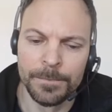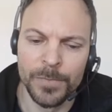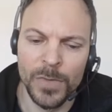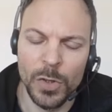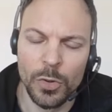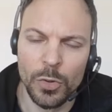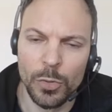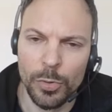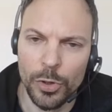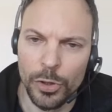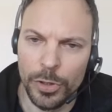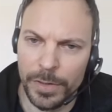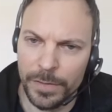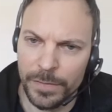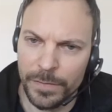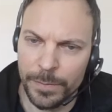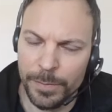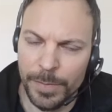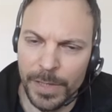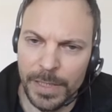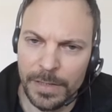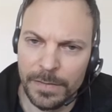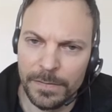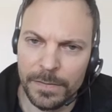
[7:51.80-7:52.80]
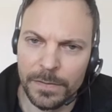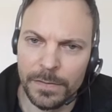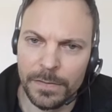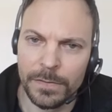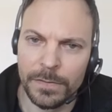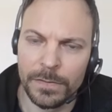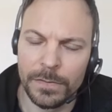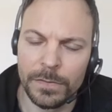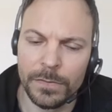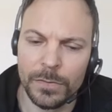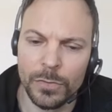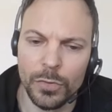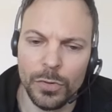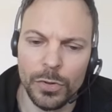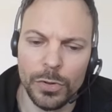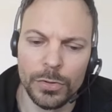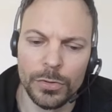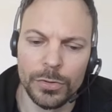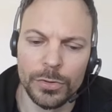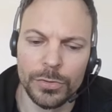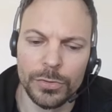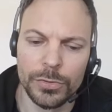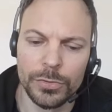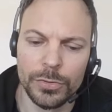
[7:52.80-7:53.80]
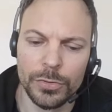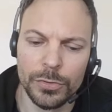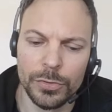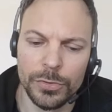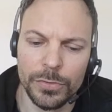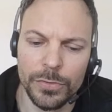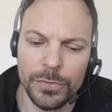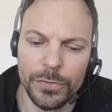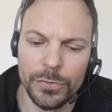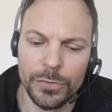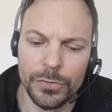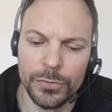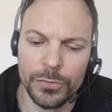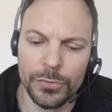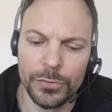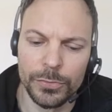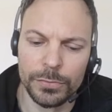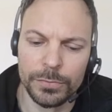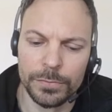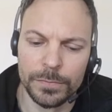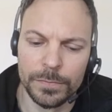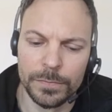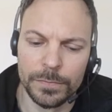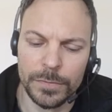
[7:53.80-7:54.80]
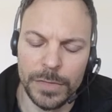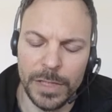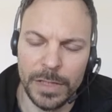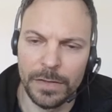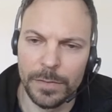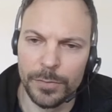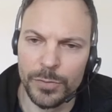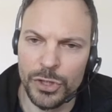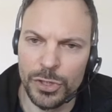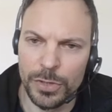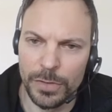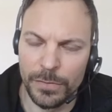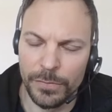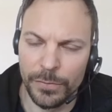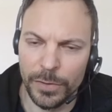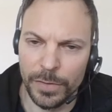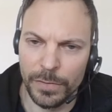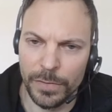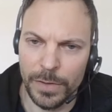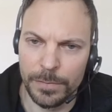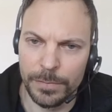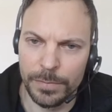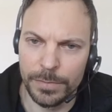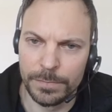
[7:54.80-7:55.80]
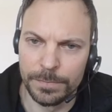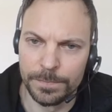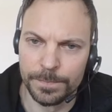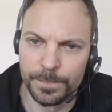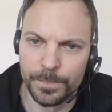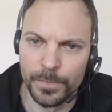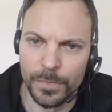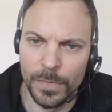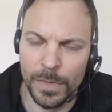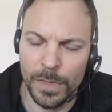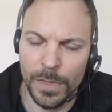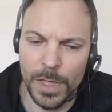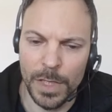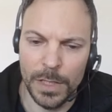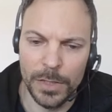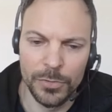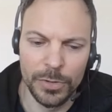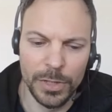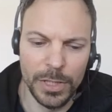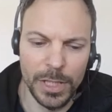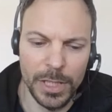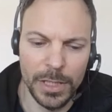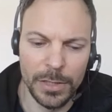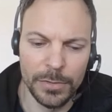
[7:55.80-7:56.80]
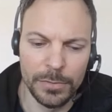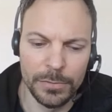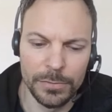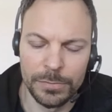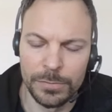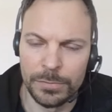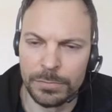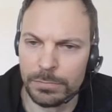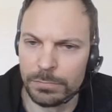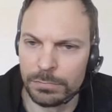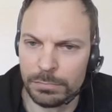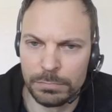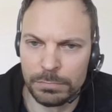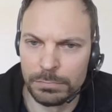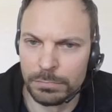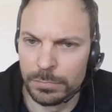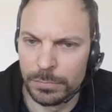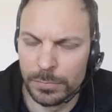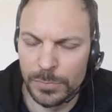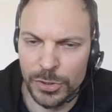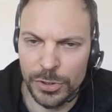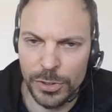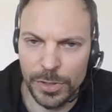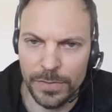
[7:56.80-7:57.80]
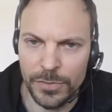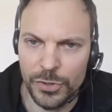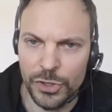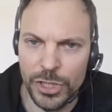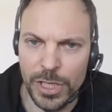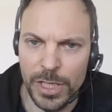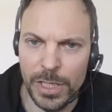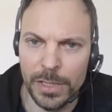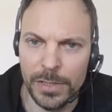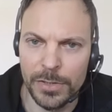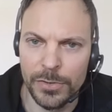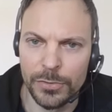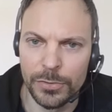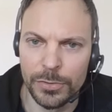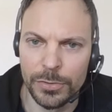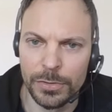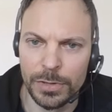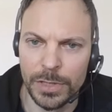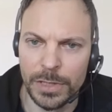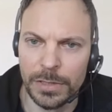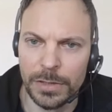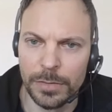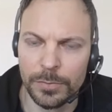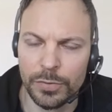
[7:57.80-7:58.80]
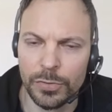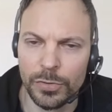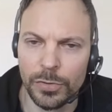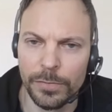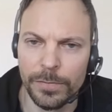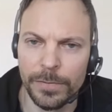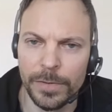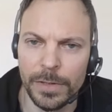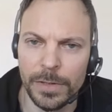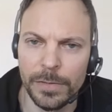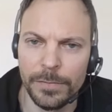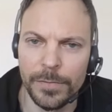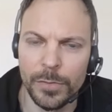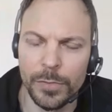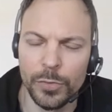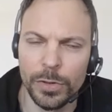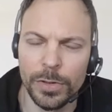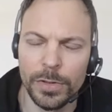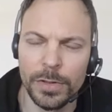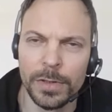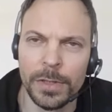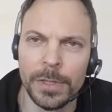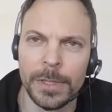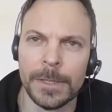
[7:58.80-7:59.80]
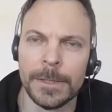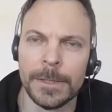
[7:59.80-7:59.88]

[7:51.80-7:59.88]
co-working spaces, or also exhibitions, for example. There you can just share your LinkedIn profile if you want.